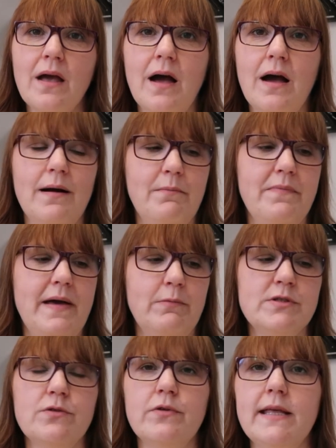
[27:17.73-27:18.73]
that
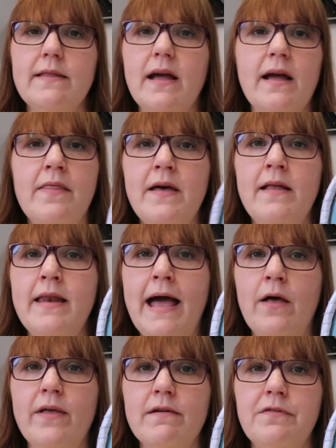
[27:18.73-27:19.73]
was already there, and then
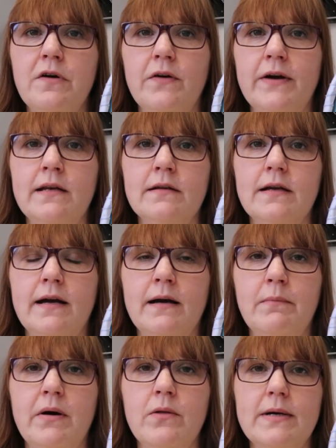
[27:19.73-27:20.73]
now they're fine.
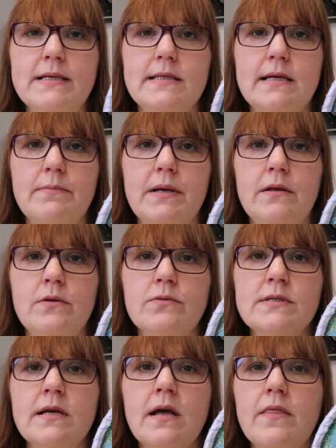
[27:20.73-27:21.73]
Otherwise they're a bit
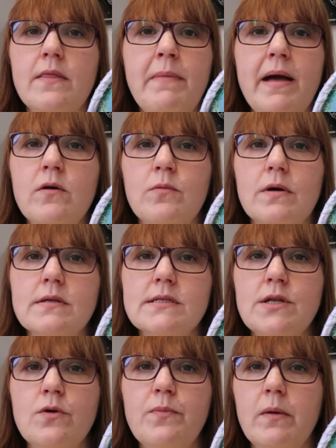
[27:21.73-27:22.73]
loose. The metal ones,
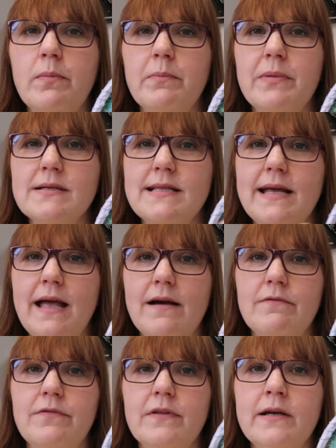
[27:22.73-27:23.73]
no problem, because they
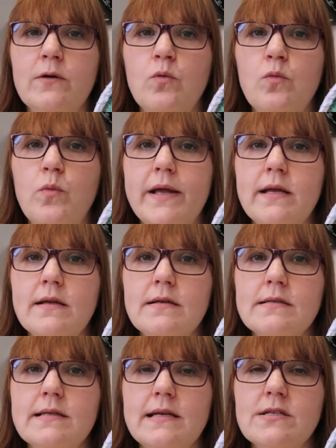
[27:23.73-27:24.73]
have little
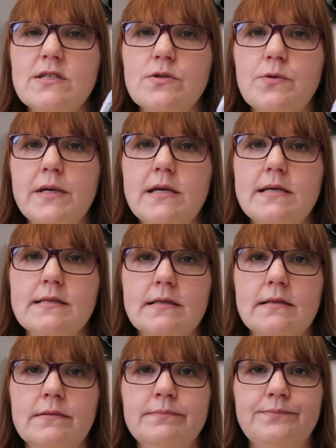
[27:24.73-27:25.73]
wings that you squeeze,
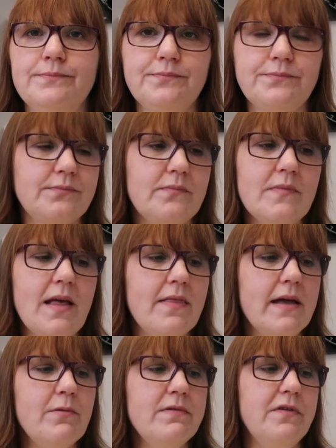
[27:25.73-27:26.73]
and
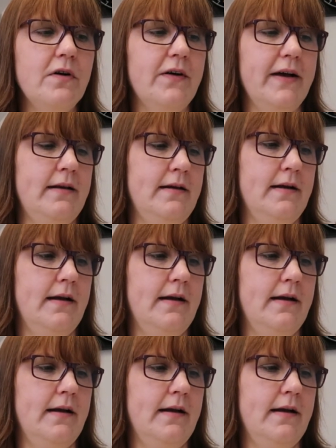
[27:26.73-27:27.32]
they were fine.